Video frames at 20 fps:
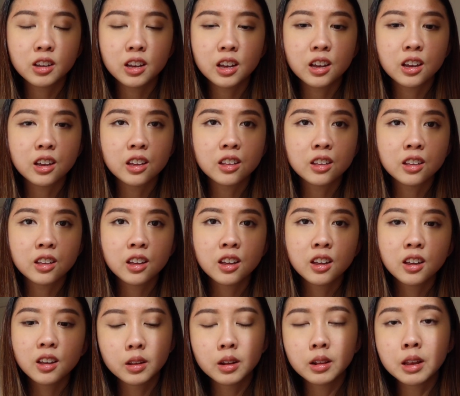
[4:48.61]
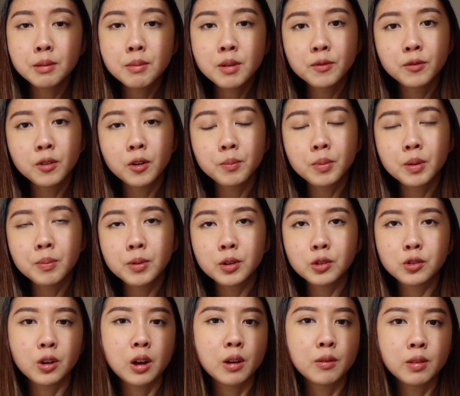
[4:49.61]
and the limit for
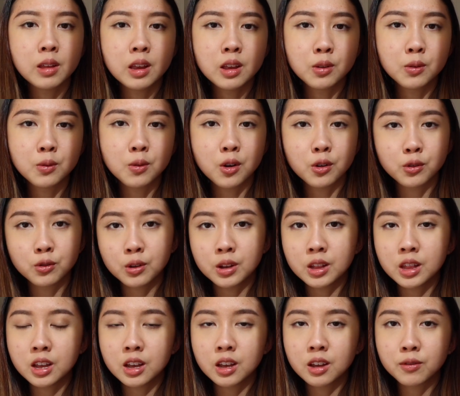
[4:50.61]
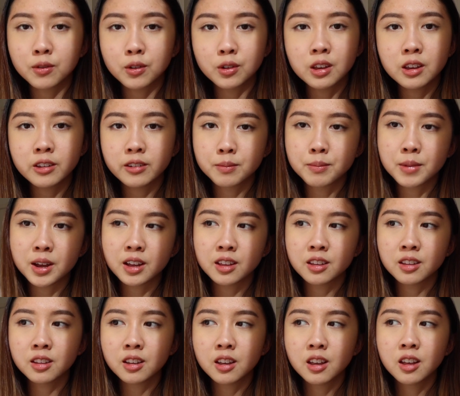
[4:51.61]
people traveling to Australia for this
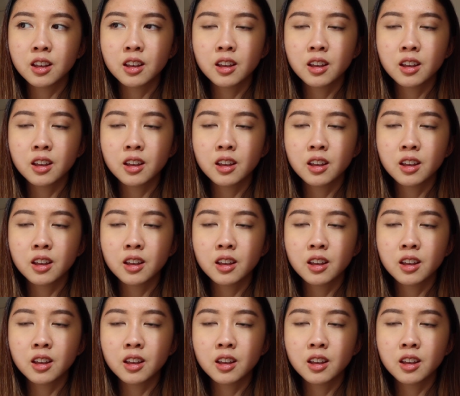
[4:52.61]
month